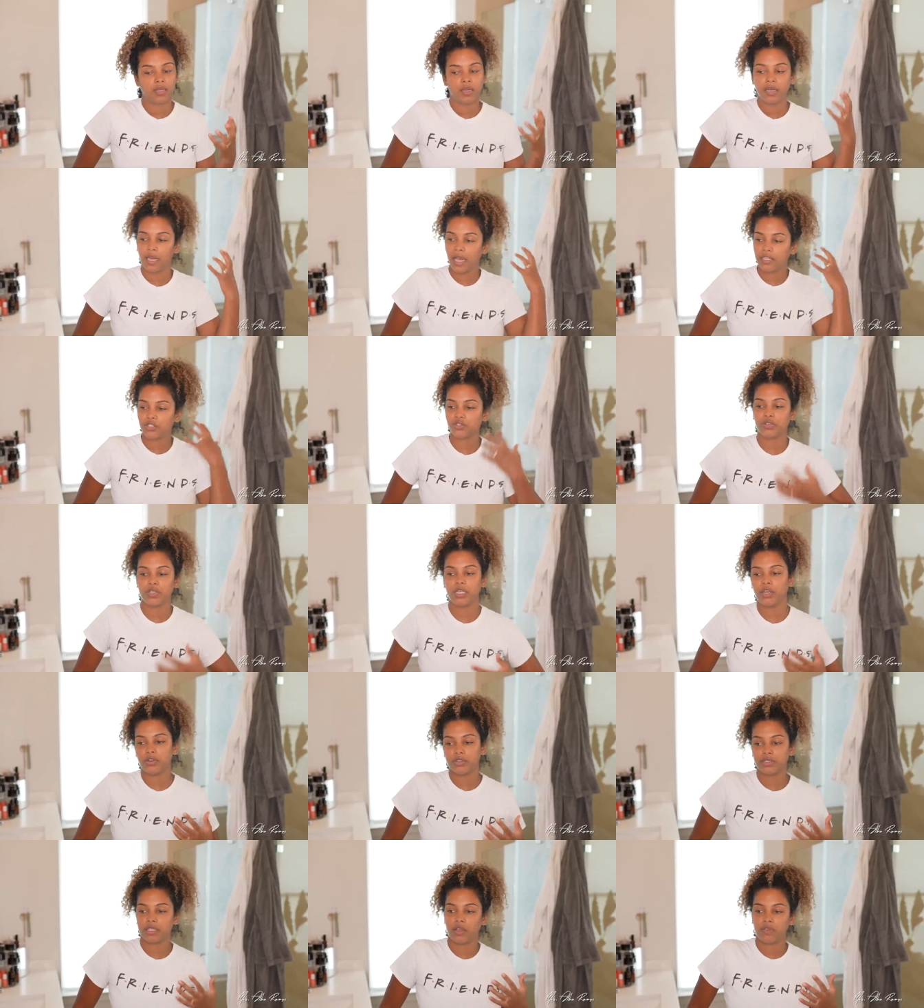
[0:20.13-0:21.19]
not treating
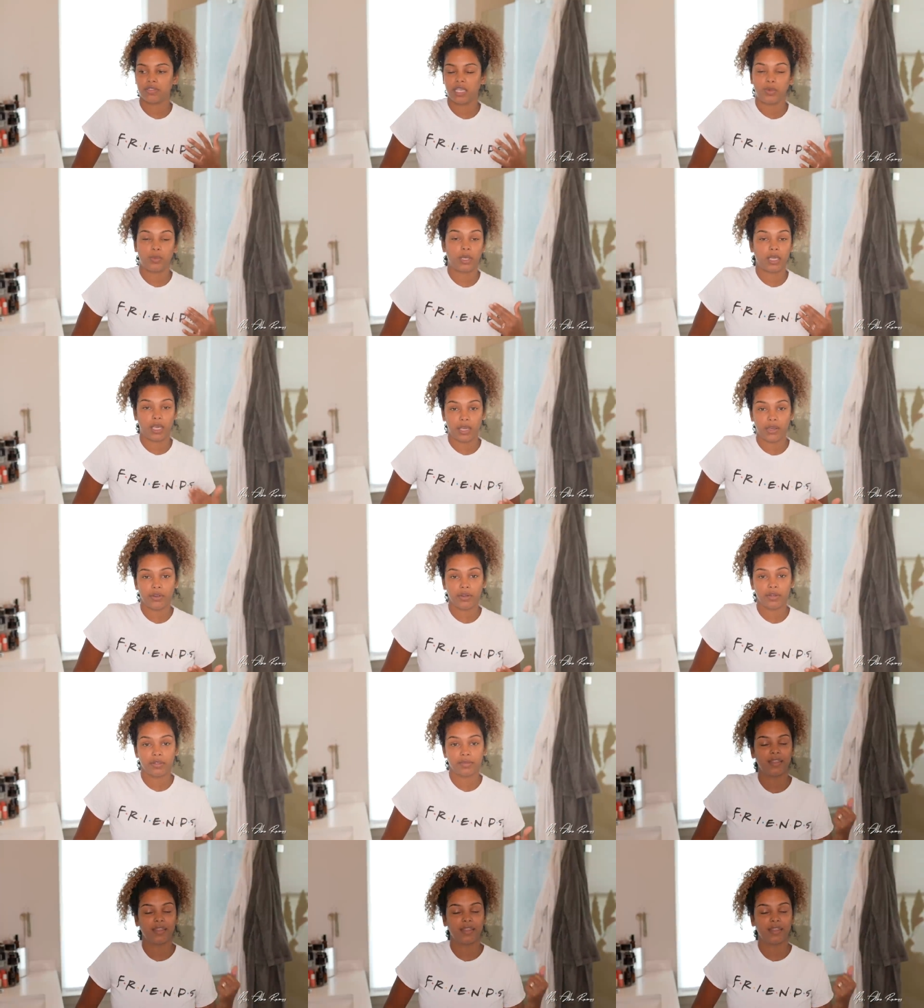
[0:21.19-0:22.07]
ourselves like we care,